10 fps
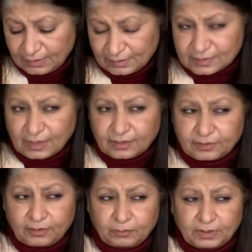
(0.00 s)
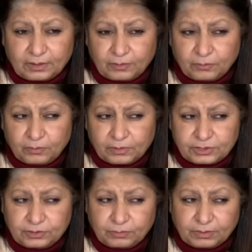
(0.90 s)
It's like they want to
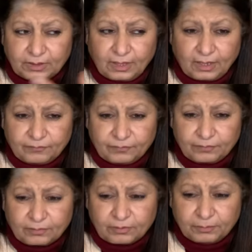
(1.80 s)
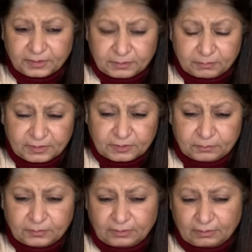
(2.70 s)
reward you with love, commitment
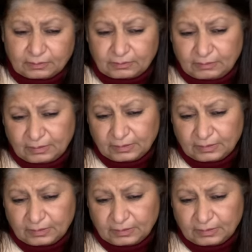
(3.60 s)
more,